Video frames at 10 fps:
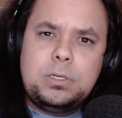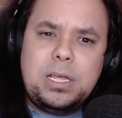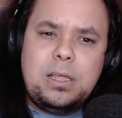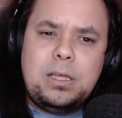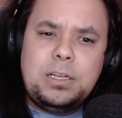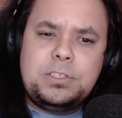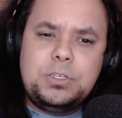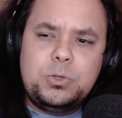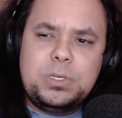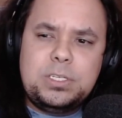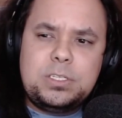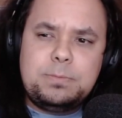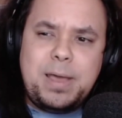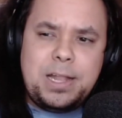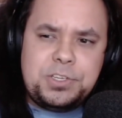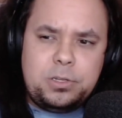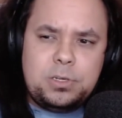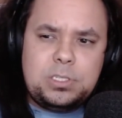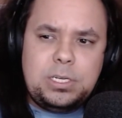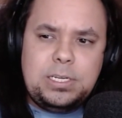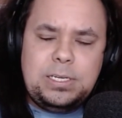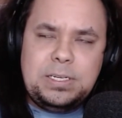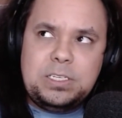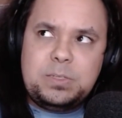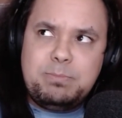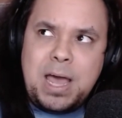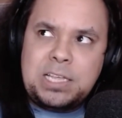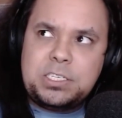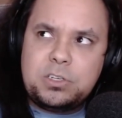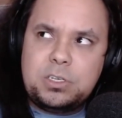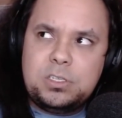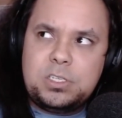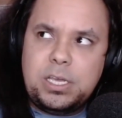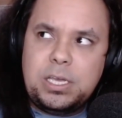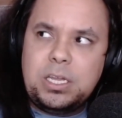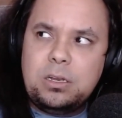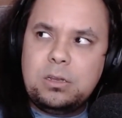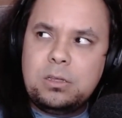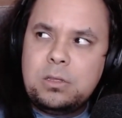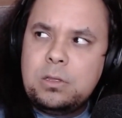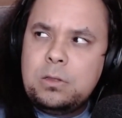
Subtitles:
to do his bachelor's, and then he did his master's in